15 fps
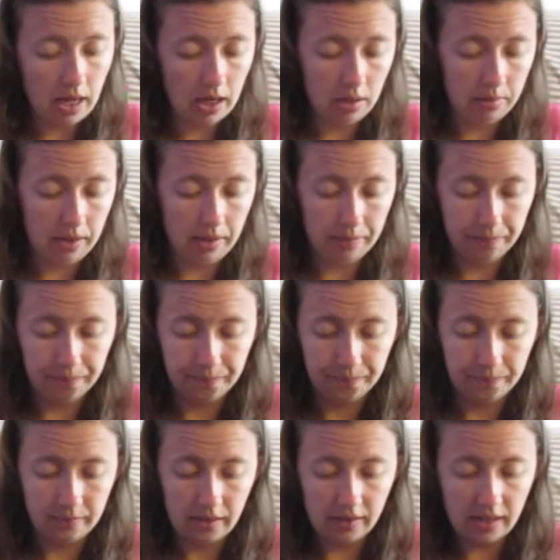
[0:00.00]
anyway,
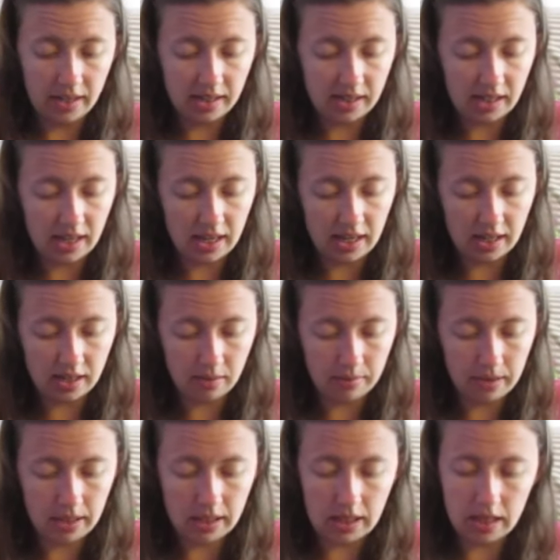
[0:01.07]
this is the
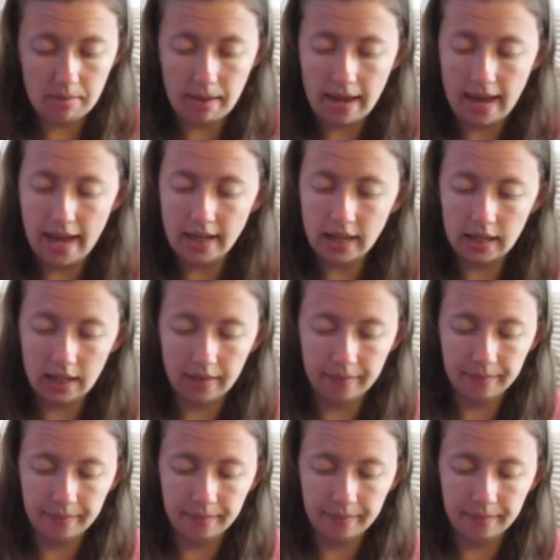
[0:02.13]
wee tea bag.